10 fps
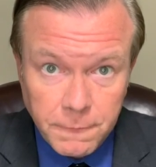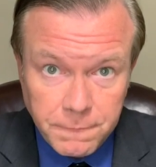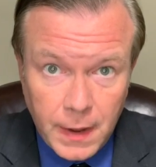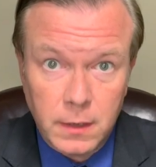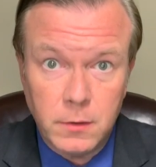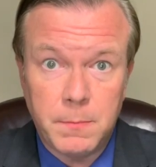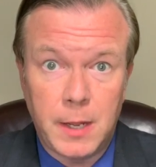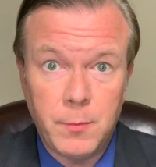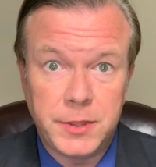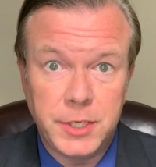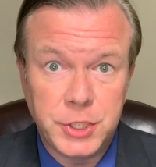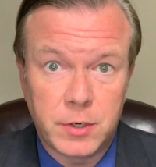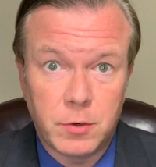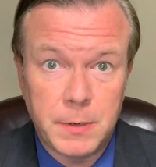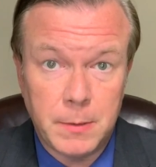followed by what the
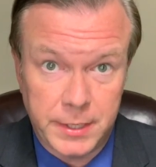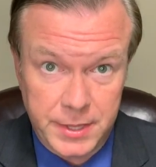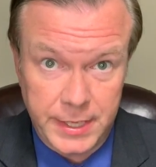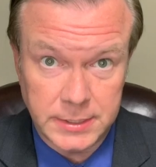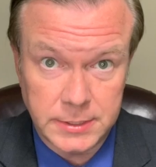general public thinks.